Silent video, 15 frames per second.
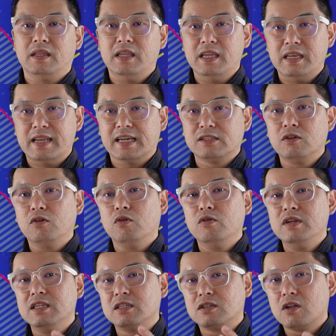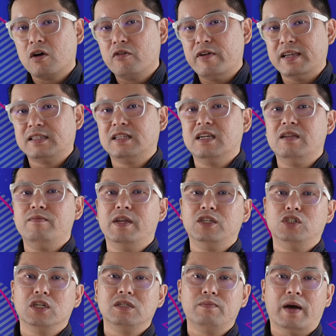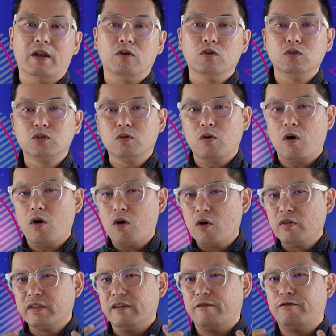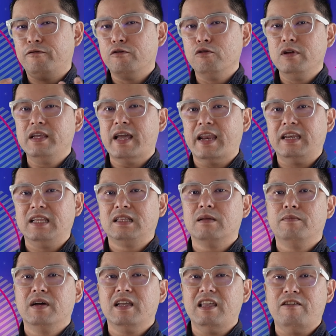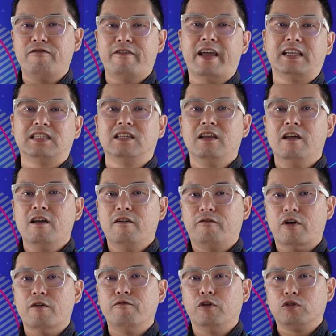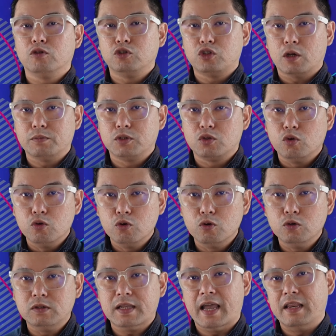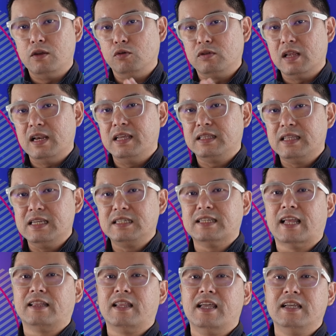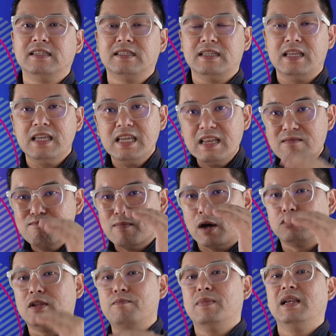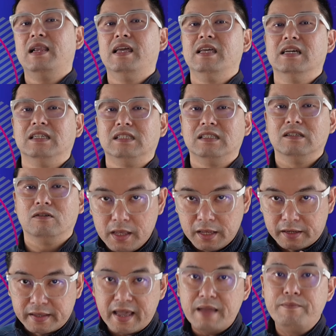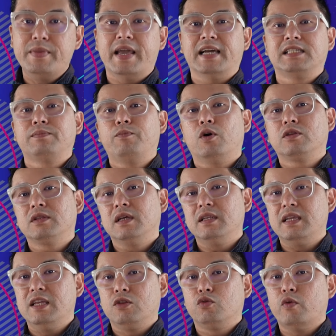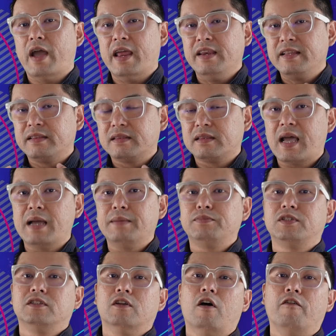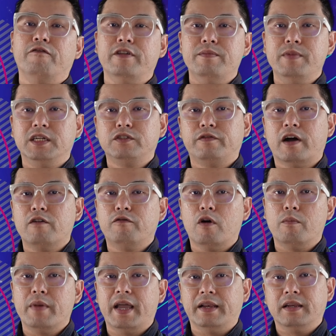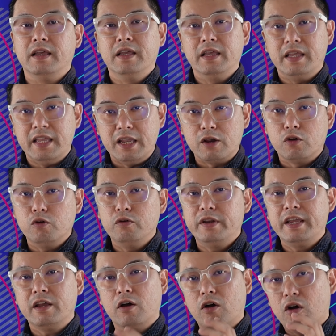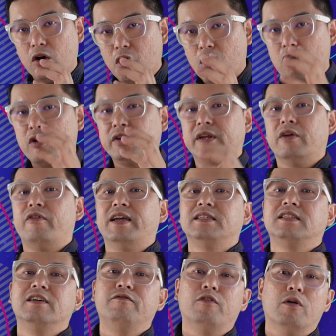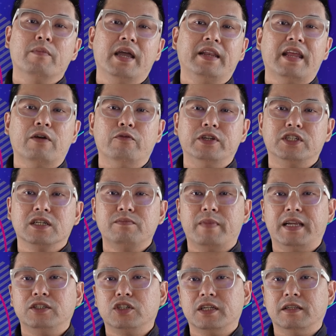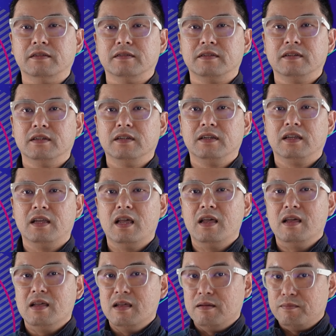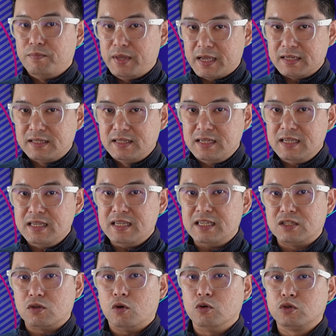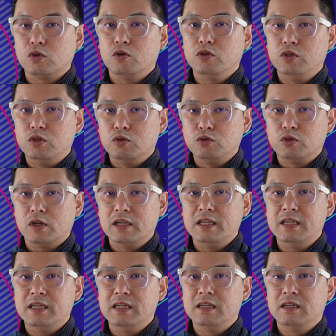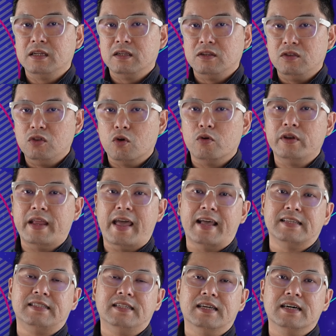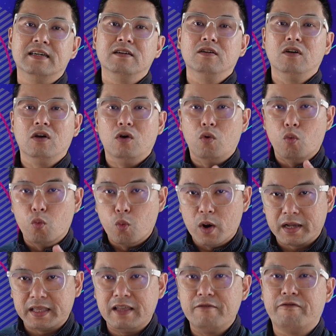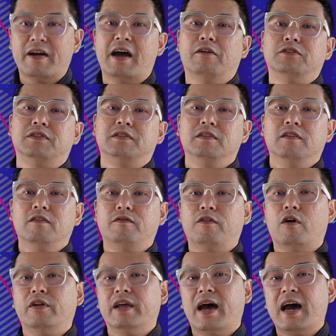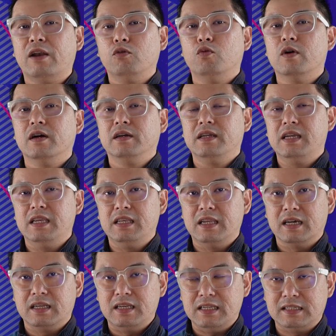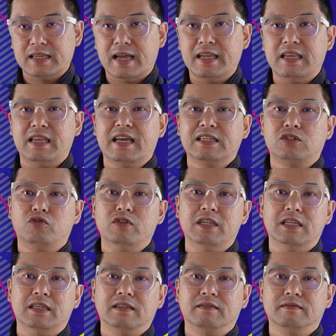It does not only store raster images but also all the fully editable effects from Photoshop's tools and utility settings in multiple layers. It can be exported into any types of image file format, including all the raster format that we just mentioned. PSD is also usually known as the working files for the artwork in the design industry.